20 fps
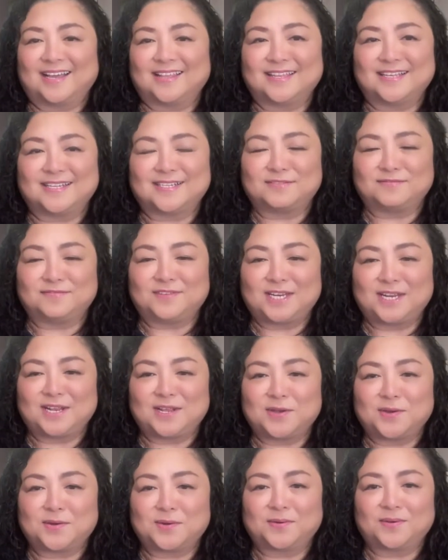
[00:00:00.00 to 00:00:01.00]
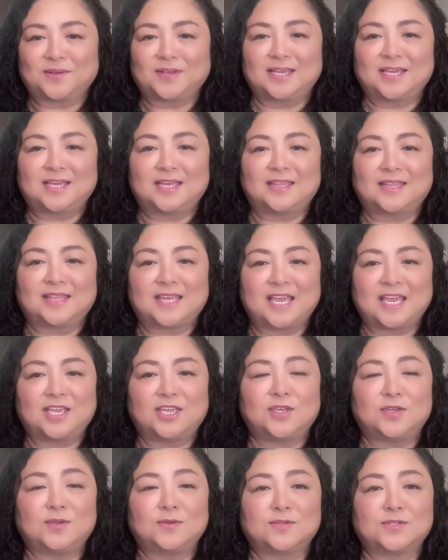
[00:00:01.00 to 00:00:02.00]
this video.
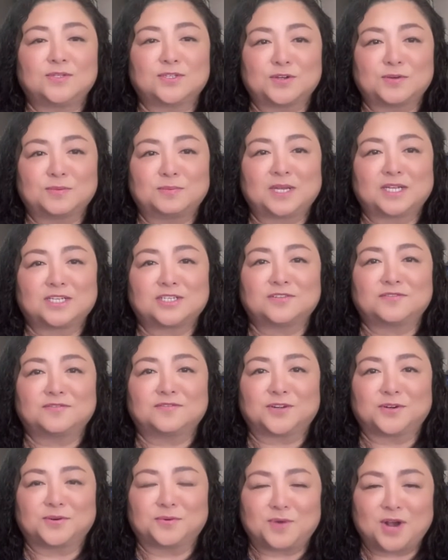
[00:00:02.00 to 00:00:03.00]
Thank you so much for